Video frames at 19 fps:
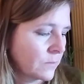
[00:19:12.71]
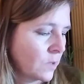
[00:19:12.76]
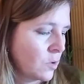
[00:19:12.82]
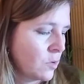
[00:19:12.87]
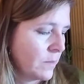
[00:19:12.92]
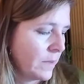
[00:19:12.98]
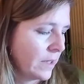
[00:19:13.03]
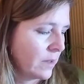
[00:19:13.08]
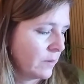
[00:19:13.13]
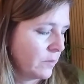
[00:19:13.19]
who
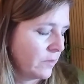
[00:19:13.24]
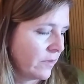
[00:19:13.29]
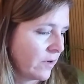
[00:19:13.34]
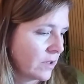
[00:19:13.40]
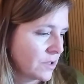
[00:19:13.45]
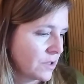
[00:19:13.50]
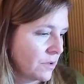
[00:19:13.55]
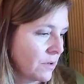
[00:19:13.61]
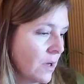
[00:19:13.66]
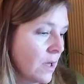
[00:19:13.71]
am I going to move on
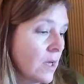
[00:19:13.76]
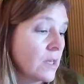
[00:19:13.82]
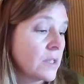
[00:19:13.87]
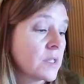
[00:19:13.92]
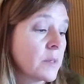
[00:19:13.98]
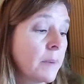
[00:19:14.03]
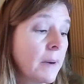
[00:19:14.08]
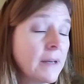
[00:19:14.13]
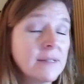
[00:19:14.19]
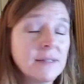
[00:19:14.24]
to?
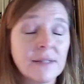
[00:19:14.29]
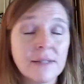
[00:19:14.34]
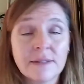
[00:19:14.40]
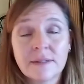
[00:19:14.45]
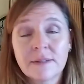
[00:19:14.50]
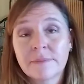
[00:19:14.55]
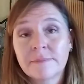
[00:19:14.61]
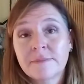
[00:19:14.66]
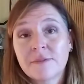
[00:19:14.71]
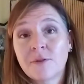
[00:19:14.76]
To
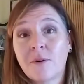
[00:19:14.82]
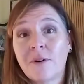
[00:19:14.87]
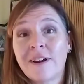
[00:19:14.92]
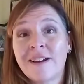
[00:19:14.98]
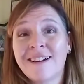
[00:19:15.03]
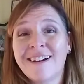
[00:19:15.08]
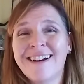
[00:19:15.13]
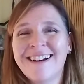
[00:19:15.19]
Pisces. Sorry.